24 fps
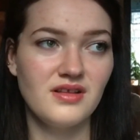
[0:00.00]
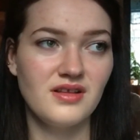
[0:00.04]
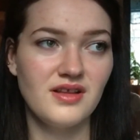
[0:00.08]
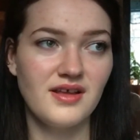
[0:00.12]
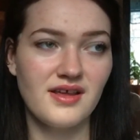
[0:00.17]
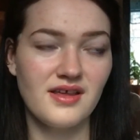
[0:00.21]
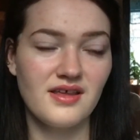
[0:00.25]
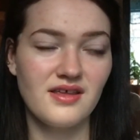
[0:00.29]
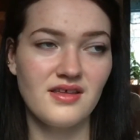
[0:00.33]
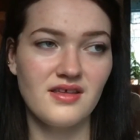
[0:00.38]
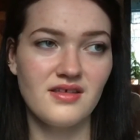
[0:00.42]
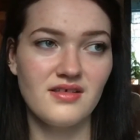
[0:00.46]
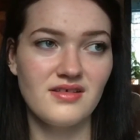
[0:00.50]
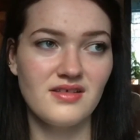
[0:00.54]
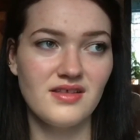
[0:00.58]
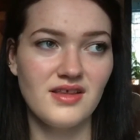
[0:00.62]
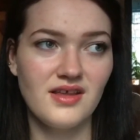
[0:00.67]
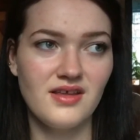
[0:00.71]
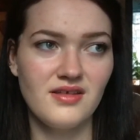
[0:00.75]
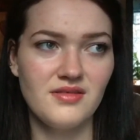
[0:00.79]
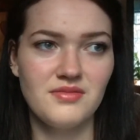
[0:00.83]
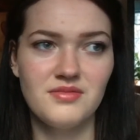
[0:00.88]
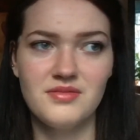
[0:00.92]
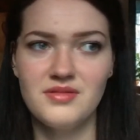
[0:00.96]
like
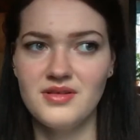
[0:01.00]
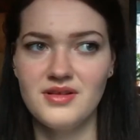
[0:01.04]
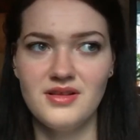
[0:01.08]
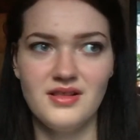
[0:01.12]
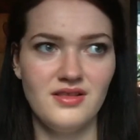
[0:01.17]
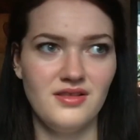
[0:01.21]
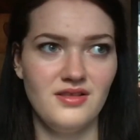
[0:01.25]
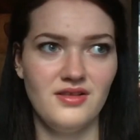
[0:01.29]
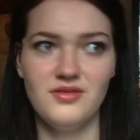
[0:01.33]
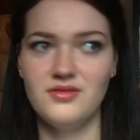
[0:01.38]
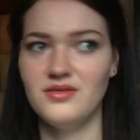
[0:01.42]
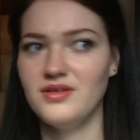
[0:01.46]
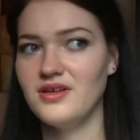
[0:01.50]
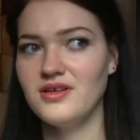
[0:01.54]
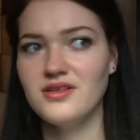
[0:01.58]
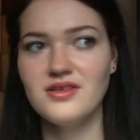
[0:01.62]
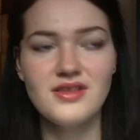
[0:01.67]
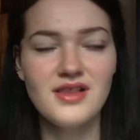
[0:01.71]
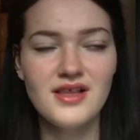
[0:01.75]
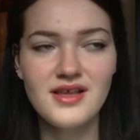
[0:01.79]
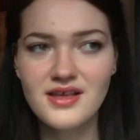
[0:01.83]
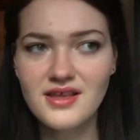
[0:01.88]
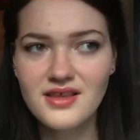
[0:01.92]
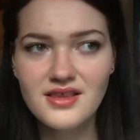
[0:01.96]

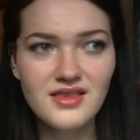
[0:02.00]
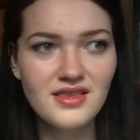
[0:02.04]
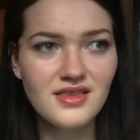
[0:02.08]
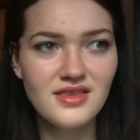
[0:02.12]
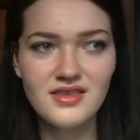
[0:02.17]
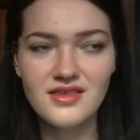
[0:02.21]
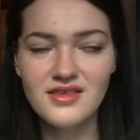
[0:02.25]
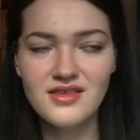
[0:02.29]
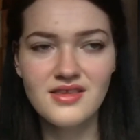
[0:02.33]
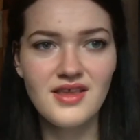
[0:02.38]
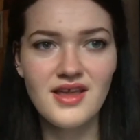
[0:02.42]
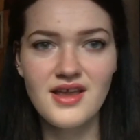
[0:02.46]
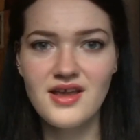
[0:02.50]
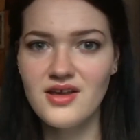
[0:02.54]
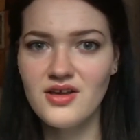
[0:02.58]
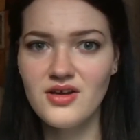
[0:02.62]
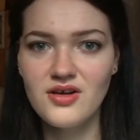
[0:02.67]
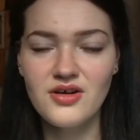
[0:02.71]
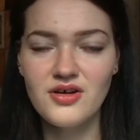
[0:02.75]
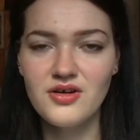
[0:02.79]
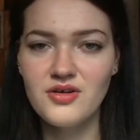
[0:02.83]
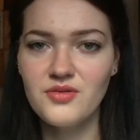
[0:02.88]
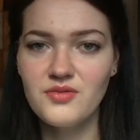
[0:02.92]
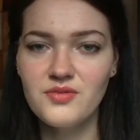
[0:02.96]
it's like they
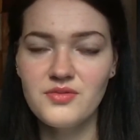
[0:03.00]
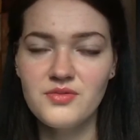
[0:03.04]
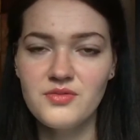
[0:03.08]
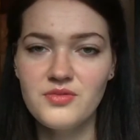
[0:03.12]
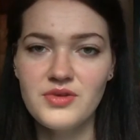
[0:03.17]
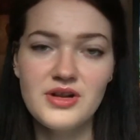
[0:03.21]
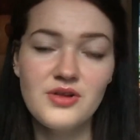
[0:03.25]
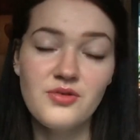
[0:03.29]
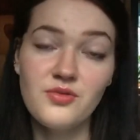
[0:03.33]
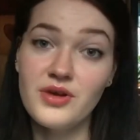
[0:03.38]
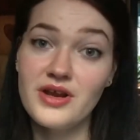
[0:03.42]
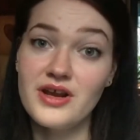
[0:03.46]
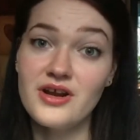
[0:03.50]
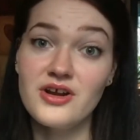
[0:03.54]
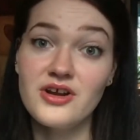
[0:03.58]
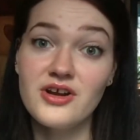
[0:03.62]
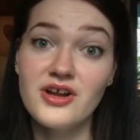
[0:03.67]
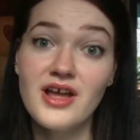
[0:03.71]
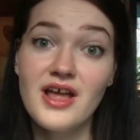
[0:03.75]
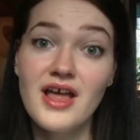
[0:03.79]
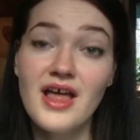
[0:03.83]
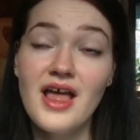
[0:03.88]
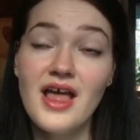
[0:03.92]
are really weird,